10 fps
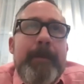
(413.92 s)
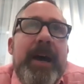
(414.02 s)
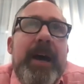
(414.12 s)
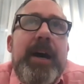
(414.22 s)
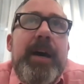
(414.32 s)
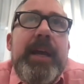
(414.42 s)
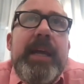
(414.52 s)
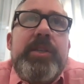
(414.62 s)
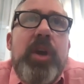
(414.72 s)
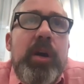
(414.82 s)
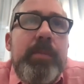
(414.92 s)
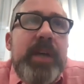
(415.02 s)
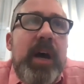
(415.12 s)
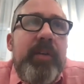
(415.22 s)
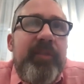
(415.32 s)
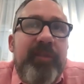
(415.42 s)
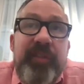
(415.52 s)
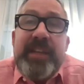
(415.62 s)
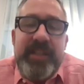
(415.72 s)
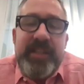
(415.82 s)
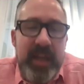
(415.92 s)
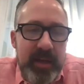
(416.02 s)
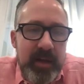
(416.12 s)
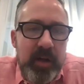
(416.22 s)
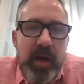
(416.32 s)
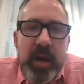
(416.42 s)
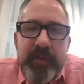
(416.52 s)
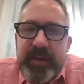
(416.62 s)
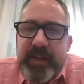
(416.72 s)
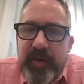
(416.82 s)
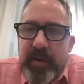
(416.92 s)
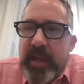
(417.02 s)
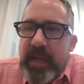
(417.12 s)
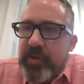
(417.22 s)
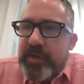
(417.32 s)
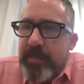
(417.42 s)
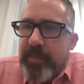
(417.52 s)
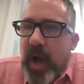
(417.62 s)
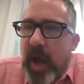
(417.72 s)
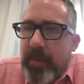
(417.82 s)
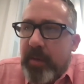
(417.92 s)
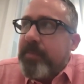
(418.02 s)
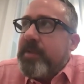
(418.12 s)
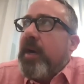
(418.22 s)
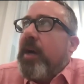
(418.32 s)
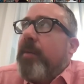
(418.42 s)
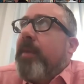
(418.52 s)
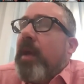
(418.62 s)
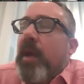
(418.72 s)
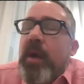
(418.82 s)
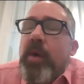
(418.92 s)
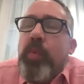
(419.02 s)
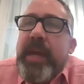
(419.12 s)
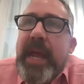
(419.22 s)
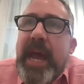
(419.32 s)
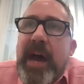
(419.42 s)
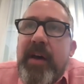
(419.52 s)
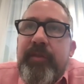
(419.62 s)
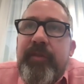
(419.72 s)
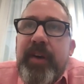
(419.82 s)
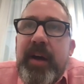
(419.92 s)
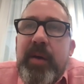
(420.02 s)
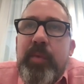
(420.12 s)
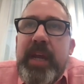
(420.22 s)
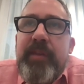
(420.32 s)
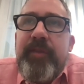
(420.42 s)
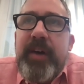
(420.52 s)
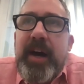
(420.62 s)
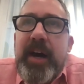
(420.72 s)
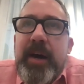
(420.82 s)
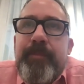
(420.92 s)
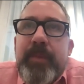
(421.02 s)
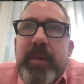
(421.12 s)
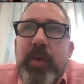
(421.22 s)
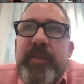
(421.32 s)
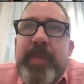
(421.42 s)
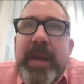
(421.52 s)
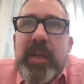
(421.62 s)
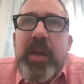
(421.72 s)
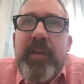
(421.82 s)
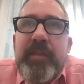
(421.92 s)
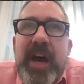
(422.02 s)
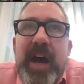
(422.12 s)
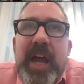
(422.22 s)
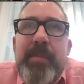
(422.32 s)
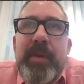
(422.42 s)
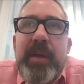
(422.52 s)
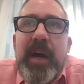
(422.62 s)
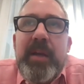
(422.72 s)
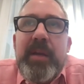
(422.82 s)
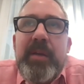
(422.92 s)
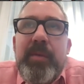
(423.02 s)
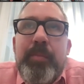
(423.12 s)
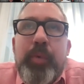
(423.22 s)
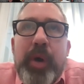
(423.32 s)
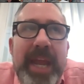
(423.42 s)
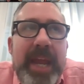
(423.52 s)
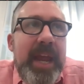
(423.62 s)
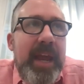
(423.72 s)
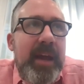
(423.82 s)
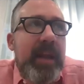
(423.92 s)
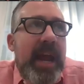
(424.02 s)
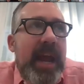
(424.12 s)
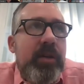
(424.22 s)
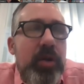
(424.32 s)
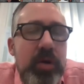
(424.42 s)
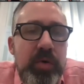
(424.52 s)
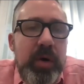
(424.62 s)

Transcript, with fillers: uh, in terms of fixing a lot of the different issues and problems. Um, we have, We've um, we've spent a lot of time uh, bringing in a new,